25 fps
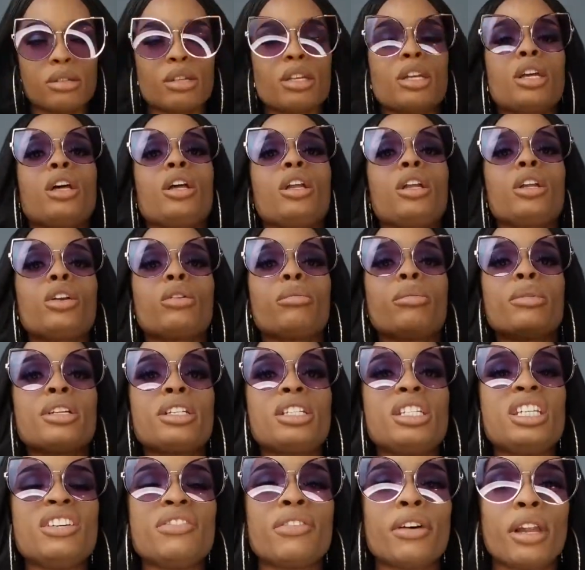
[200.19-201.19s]
a little
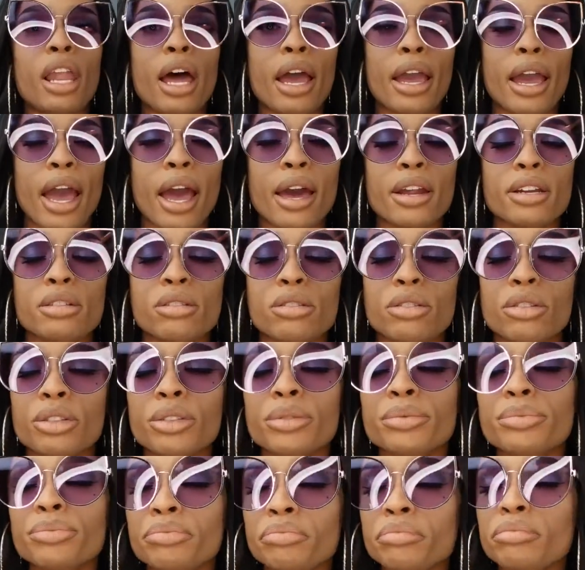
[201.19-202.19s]
bit diva-like
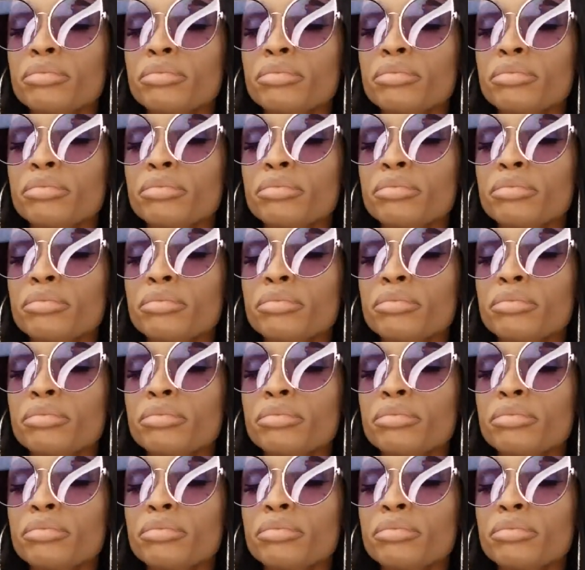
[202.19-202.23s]
attitude.